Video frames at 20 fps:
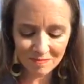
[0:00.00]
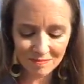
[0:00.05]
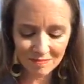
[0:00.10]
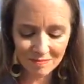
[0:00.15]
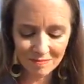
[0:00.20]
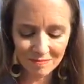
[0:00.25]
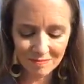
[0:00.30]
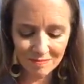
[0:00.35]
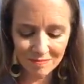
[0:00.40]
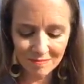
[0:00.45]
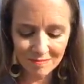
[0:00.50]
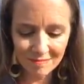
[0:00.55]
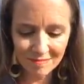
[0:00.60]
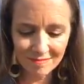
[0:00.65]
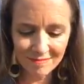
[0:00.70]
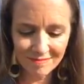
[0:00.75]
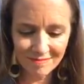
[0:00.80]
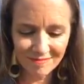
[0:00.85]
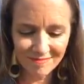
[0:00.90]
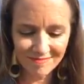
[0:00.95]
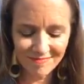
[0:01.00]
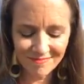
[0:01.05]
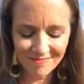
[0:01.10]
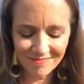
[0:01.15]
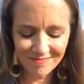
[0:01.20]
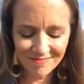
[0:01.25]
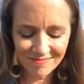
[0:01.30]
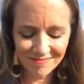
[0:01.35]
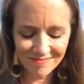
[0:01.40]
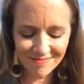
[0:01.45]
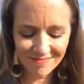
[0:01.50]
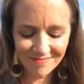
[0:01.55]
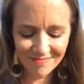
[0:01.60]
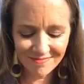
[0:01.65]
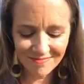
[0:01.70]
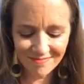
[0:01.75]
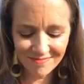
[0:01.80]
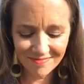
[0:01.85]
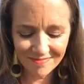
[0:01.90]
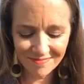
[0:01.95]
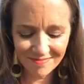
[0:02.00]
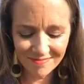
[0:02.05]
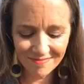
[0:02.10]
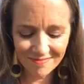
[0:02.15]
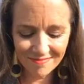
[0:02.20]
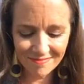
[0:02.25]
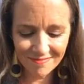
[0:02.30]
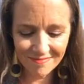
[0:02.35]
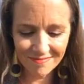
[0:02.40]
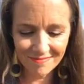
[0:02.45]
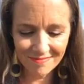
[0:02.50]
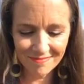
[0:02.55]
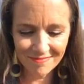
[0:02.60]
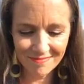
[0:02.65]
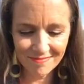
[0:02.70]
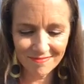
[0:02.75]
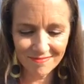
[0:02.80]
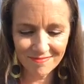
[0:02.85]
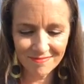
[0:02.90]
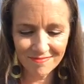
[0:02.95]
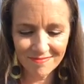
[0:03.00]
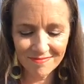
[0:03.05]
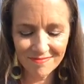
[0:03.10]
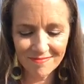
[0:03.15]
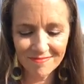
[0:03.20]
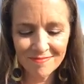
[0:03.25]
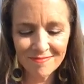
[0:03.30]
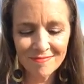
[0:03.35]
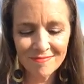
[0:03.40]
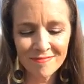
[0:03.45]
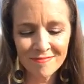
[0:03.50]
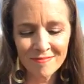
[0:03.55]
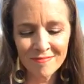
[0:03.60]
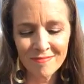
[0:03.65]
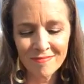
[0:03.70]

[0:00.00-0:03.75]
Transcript: Nothing is said.